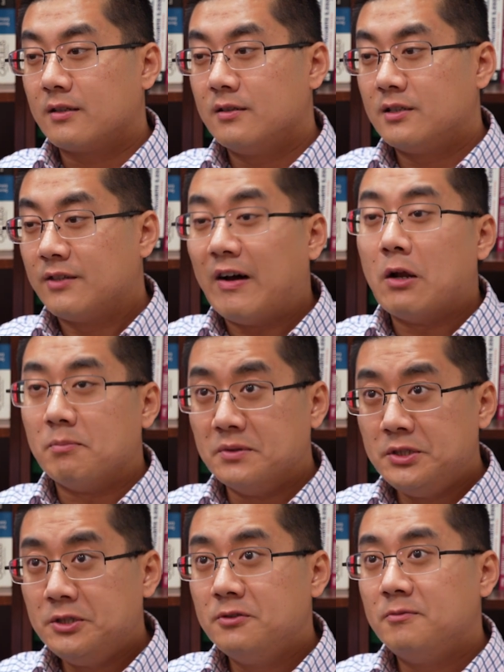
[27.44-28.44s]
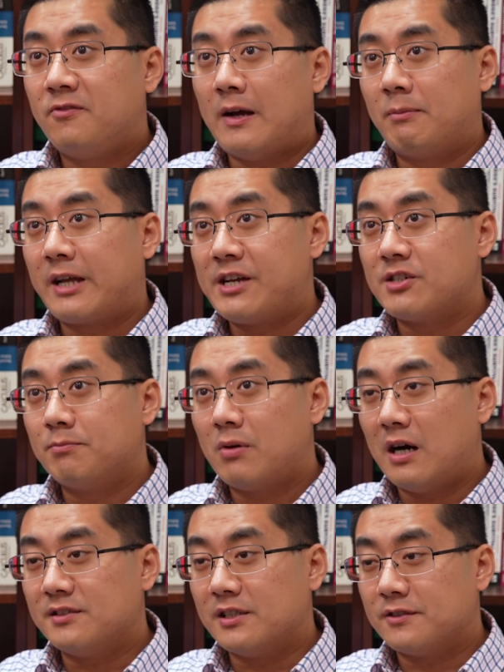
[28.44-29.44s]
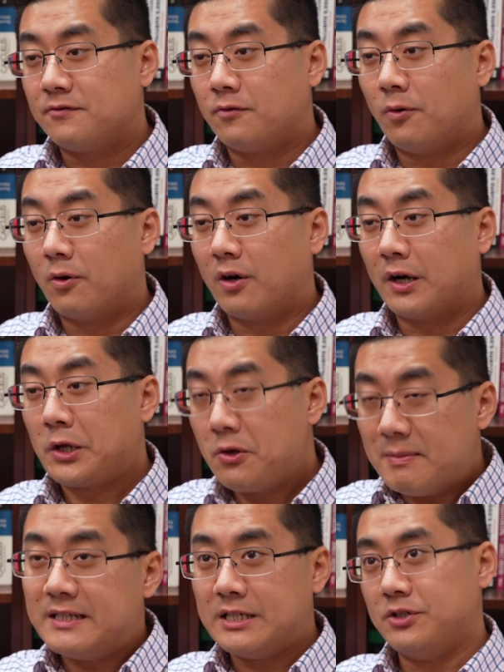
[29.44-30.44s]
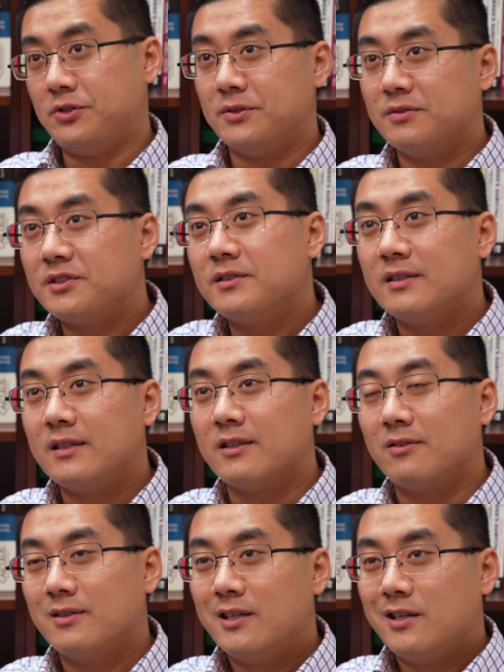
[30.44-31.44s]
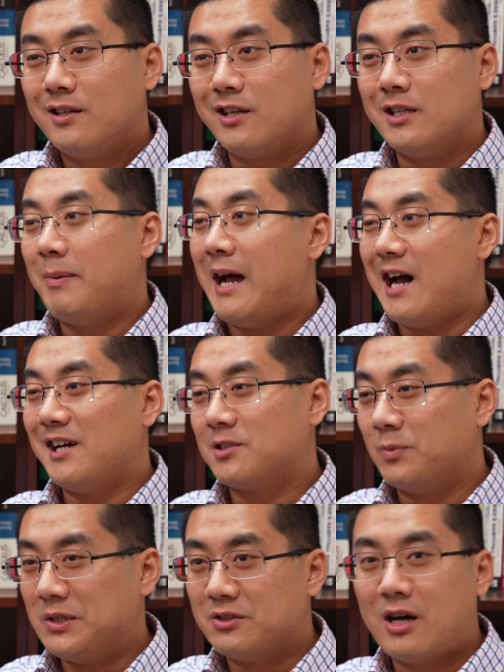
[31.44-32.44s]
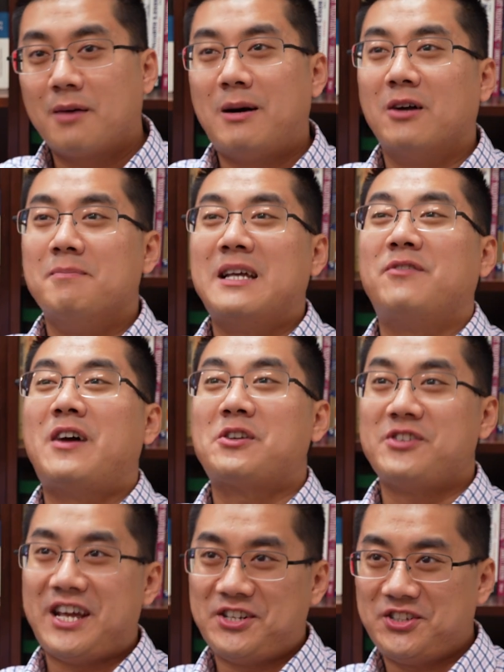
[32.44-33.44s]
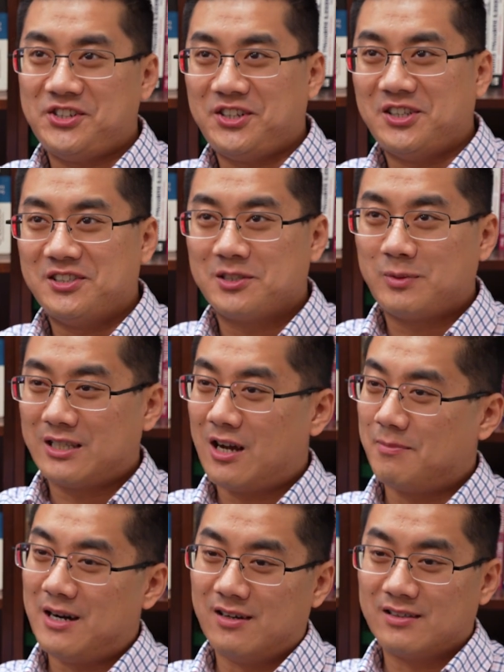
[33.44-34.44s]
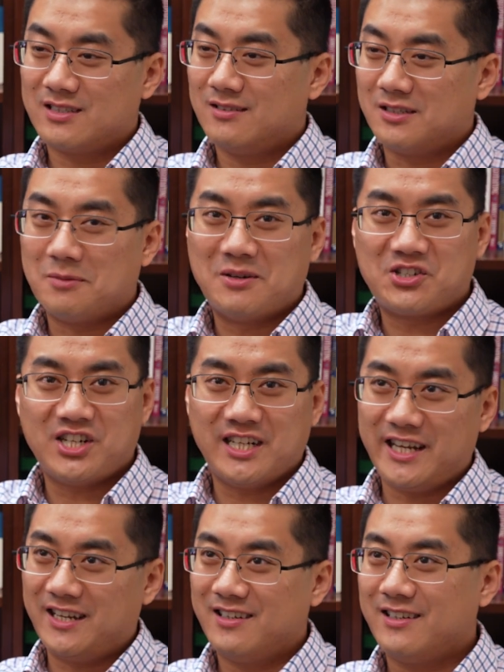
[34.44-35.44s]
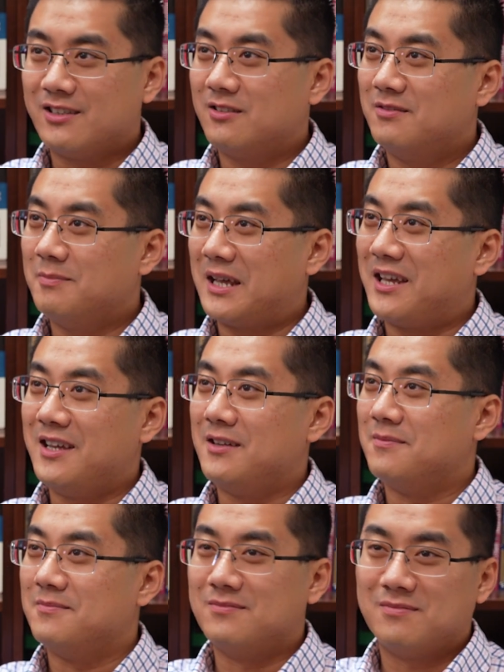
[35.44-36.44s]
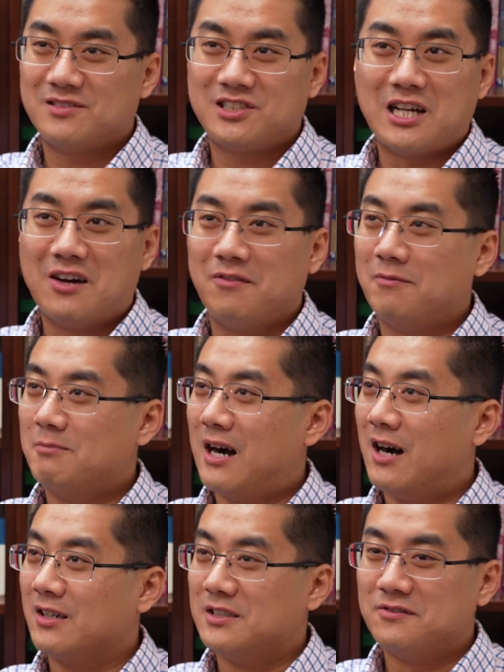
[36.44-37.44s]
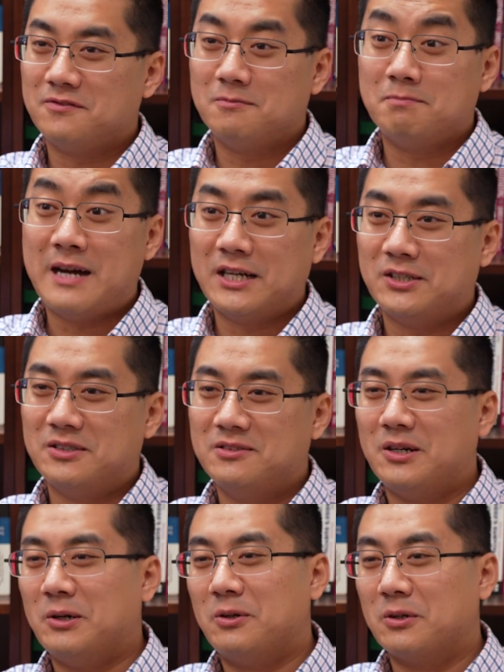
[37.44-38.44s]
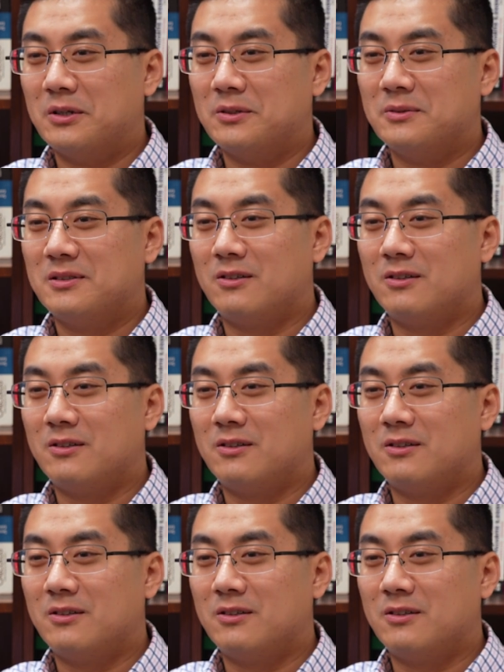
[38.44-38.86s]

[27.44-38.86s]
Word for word: develop new fabrication process for human tissues. You know, in the past, when you talk about manufacturing engineers, we talk about you know, machining, you know, making stuff out of metal or, or